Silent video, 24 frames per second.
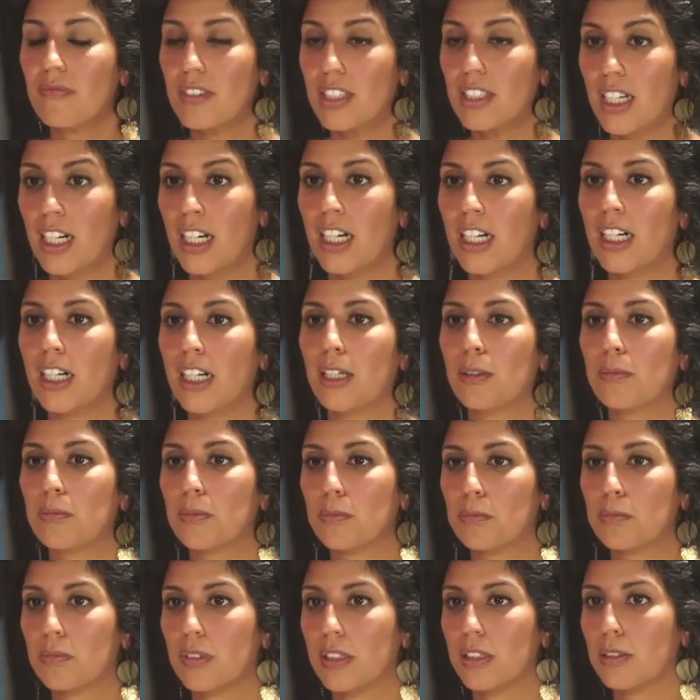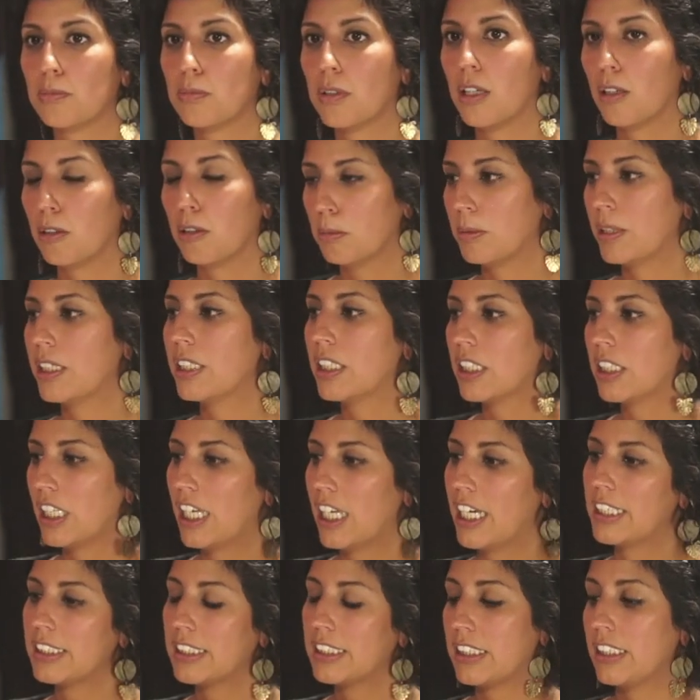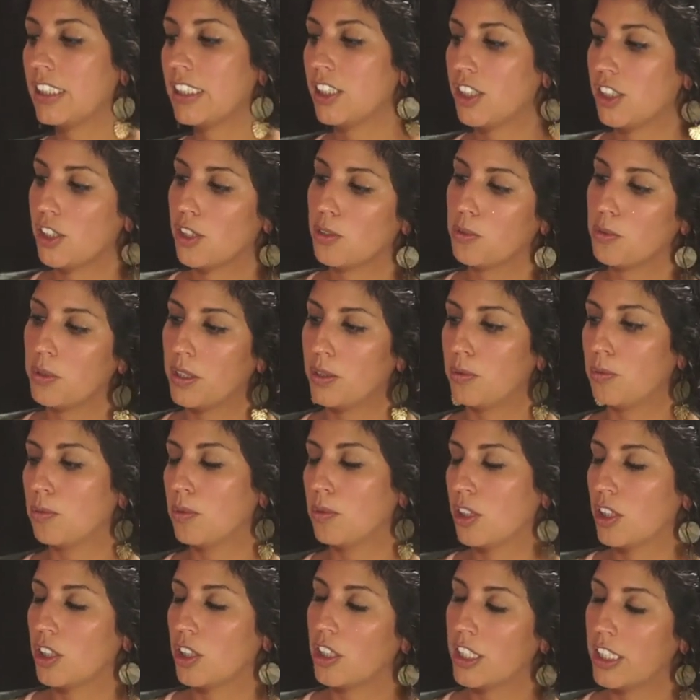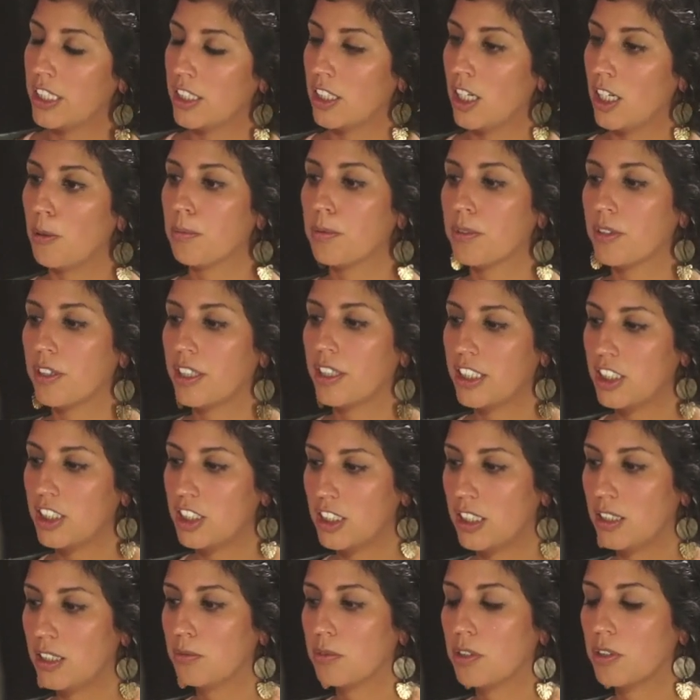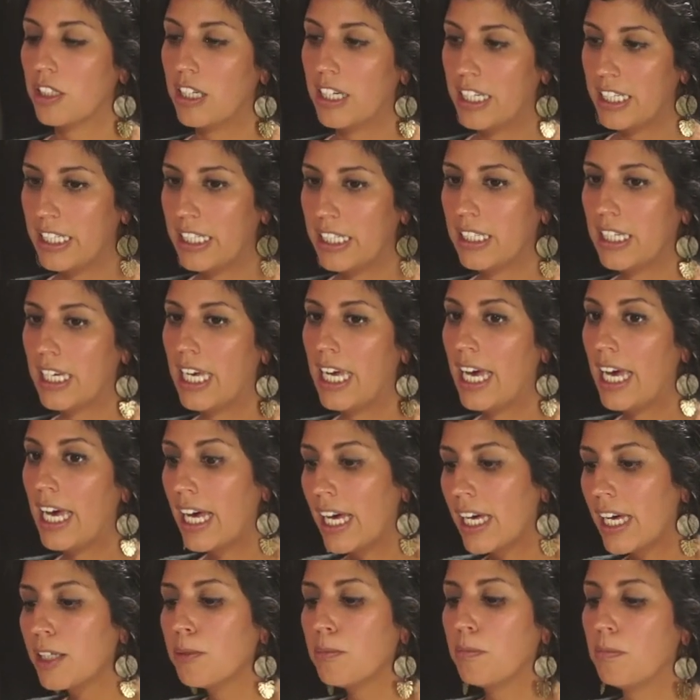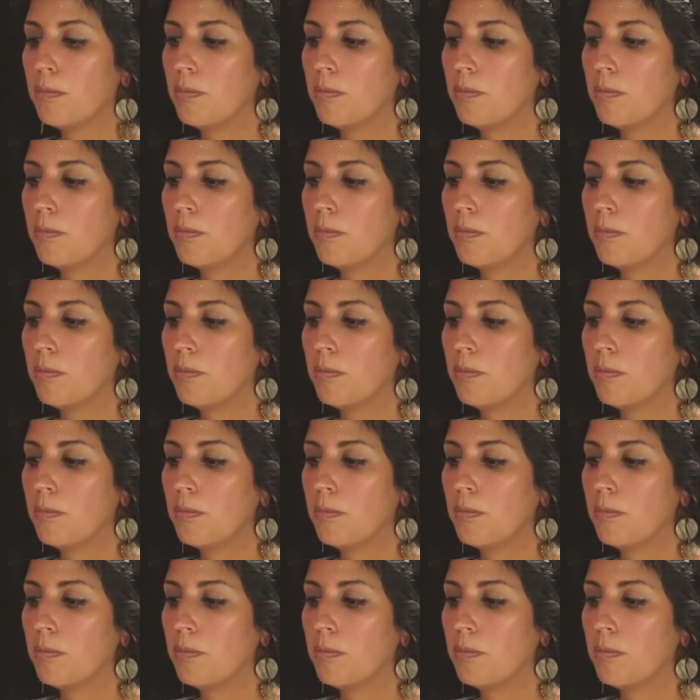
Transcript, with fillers: Probably the last year we were in operation where I had